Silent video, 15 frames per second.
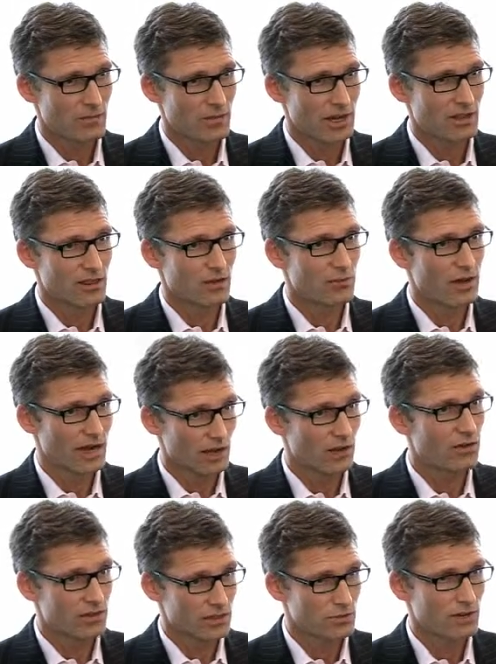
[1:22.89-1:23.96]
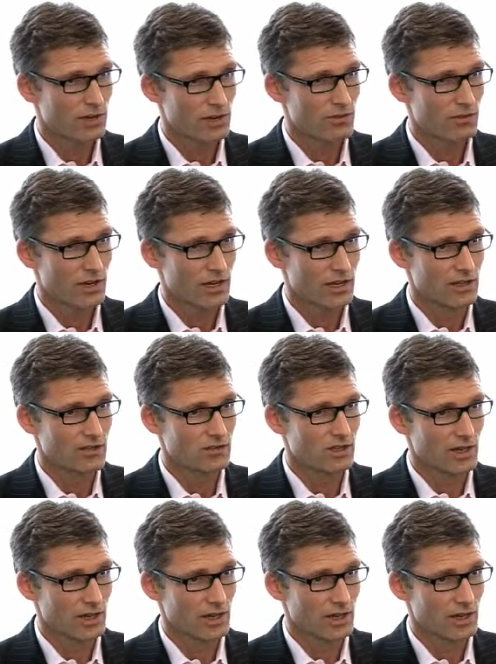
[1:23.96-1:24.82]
about the back office within finance